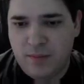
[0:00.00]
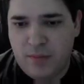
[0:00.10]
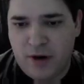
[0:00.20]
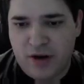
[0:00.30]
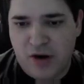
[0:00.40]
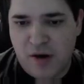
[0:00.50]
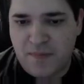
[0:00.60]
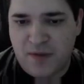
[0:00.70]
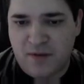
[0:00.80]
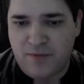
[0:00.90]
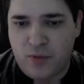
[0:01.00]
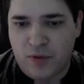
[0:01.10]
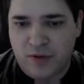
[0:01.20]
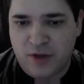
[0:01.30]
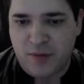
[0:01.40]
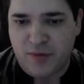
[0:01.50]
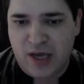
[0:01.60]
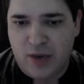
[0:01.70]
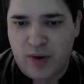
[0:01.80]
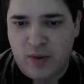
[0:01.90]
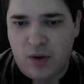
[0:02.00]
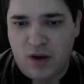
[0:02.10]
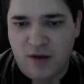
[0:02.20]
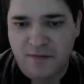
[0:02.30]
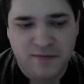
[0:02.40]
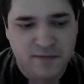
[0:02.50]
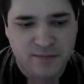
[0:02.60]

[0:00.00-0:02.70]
Parting opting for the double gateway wall off.